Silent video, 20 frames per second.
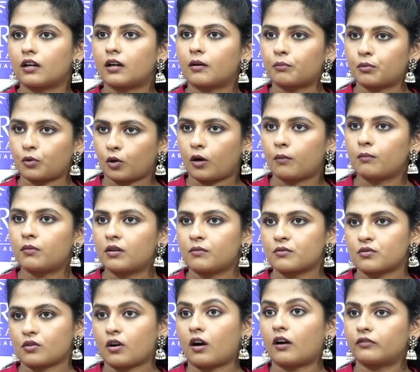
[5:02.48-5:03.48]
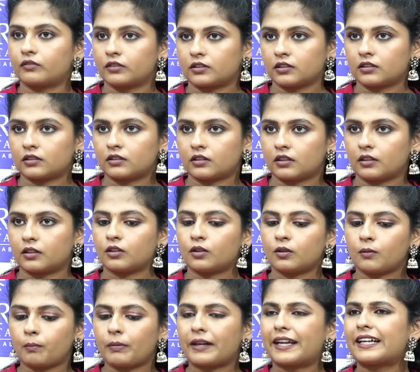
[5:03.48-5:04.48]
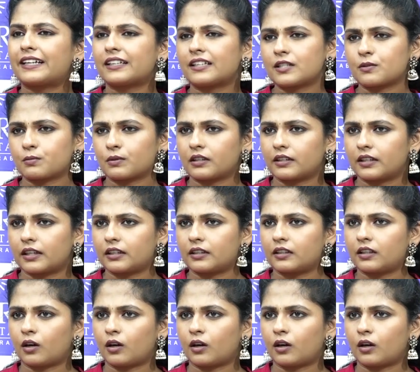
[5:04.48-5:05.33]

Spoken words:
problems after, platelets will get